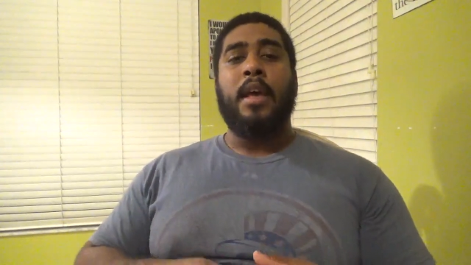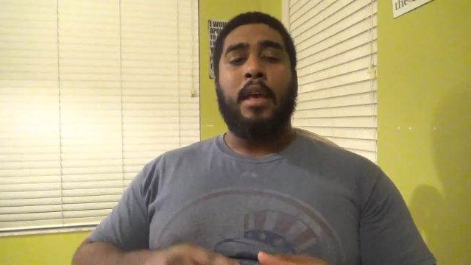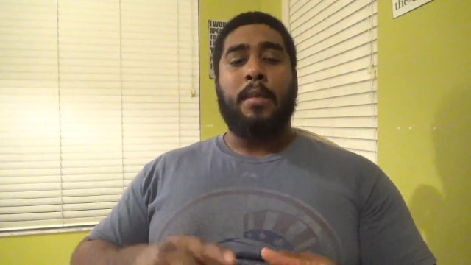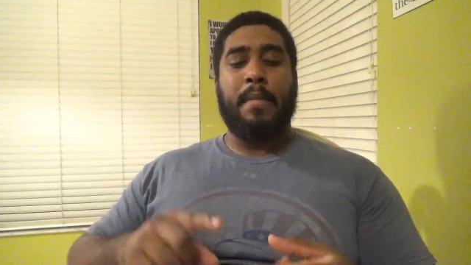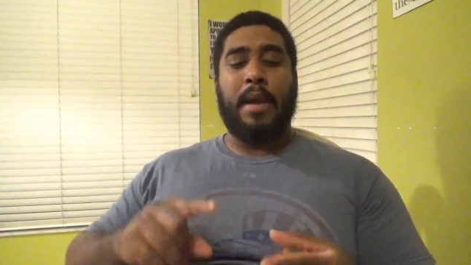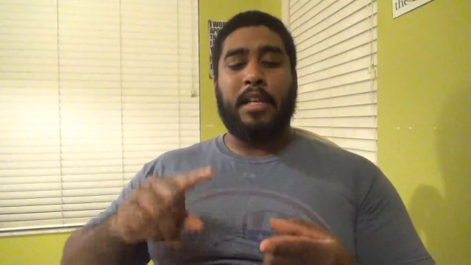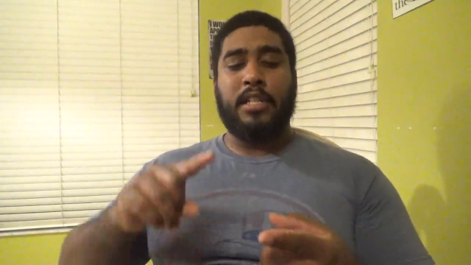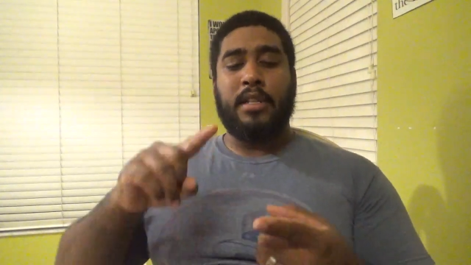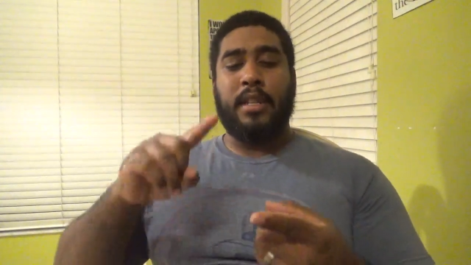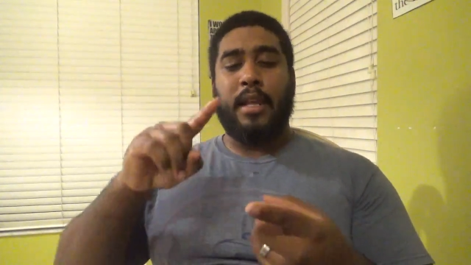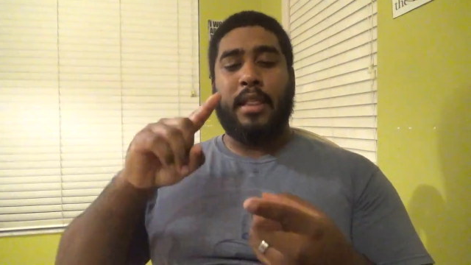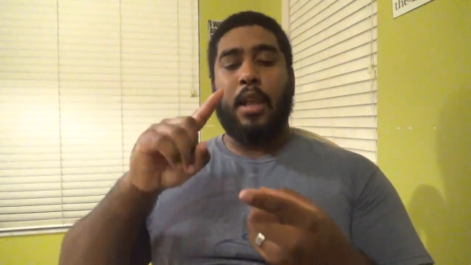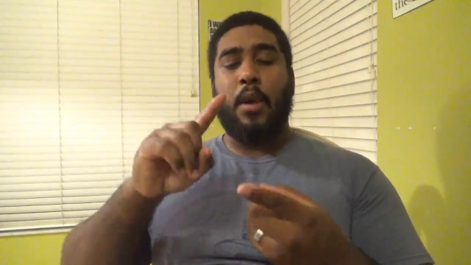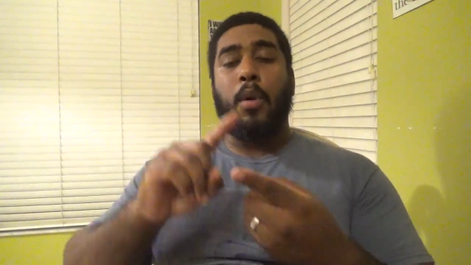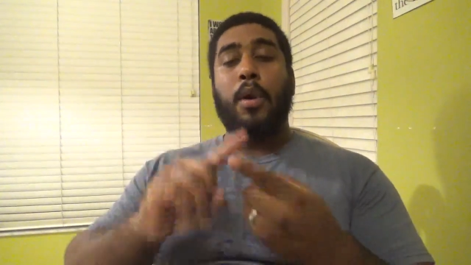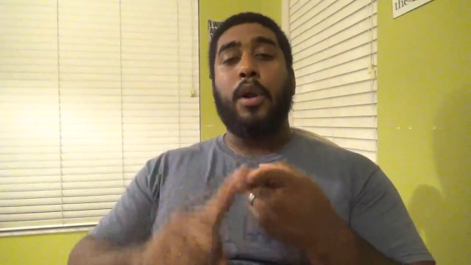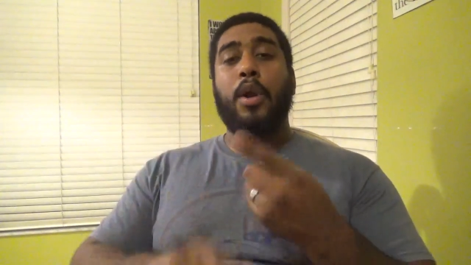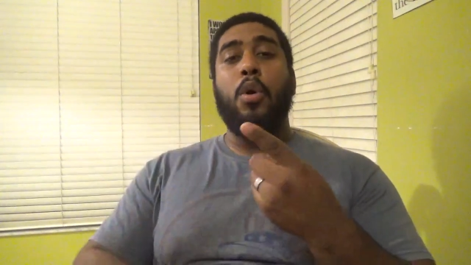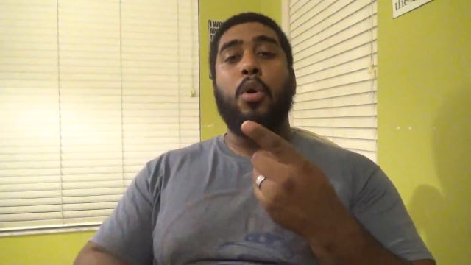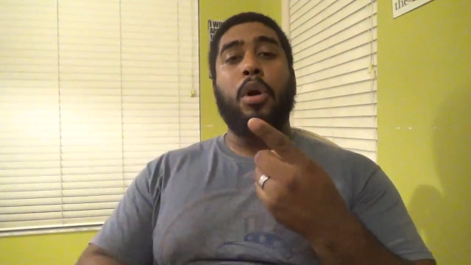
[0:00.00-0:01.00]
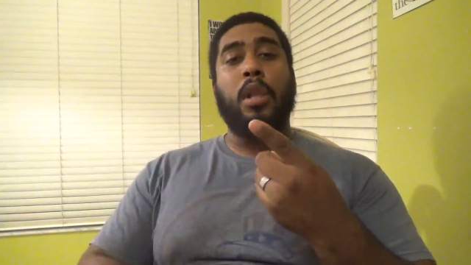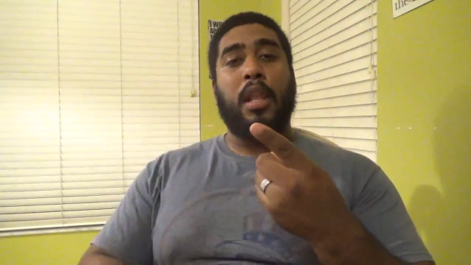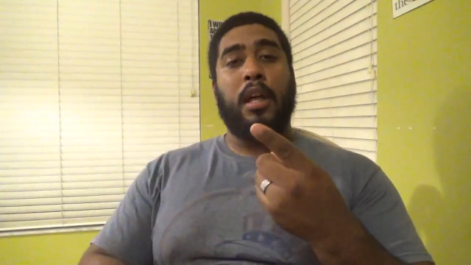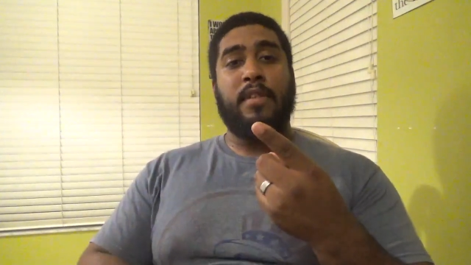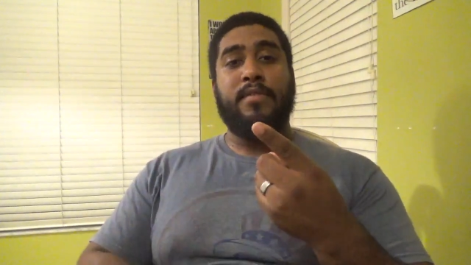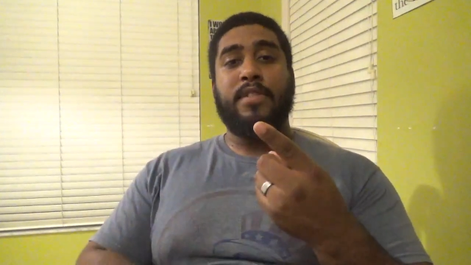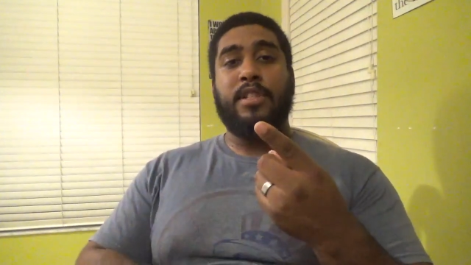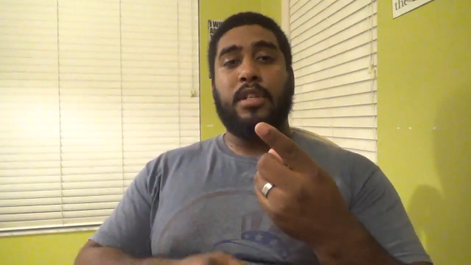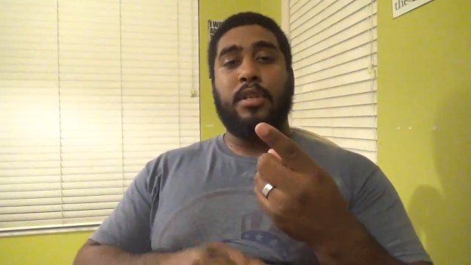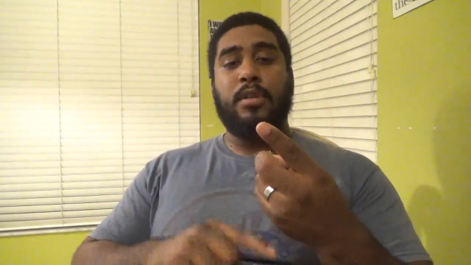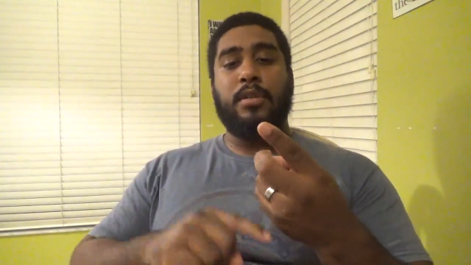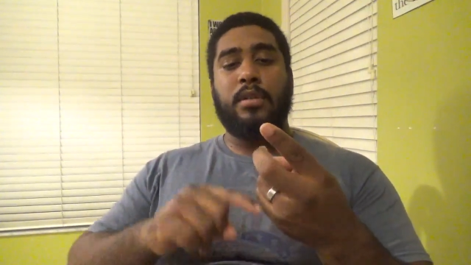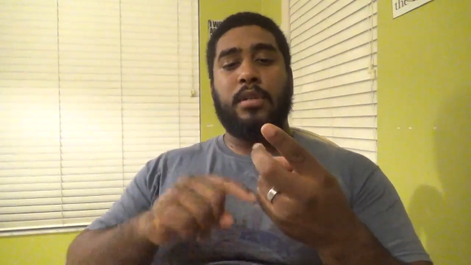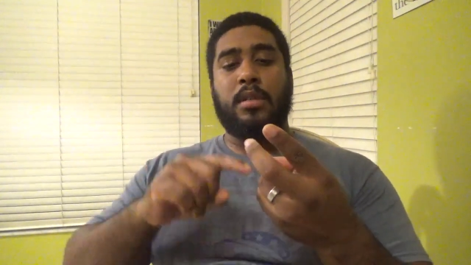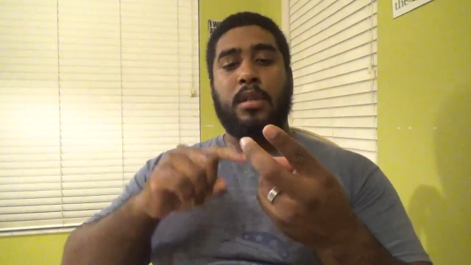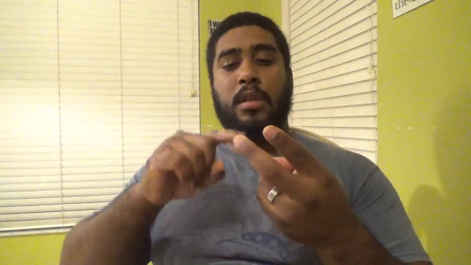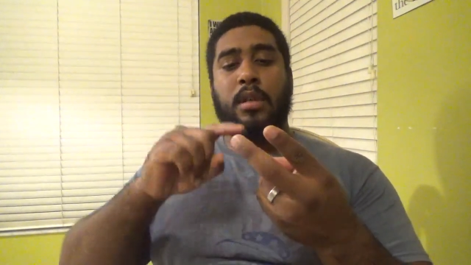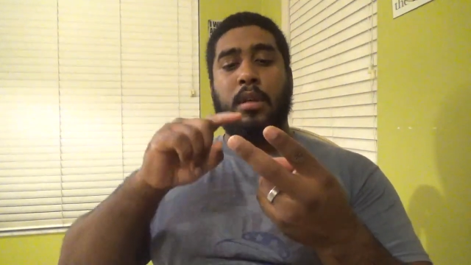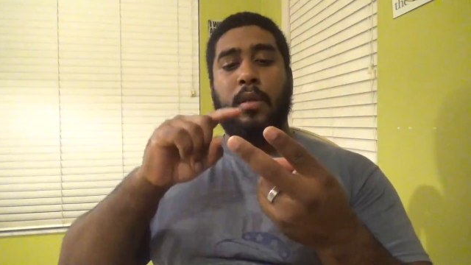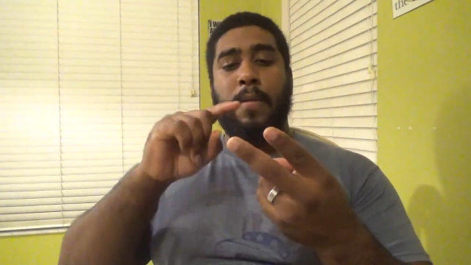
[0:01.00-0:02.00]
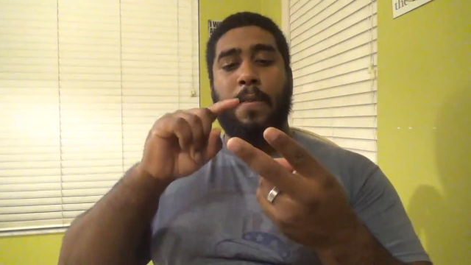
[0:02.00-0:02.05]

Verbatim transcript: He mentioned that there were no gloves used,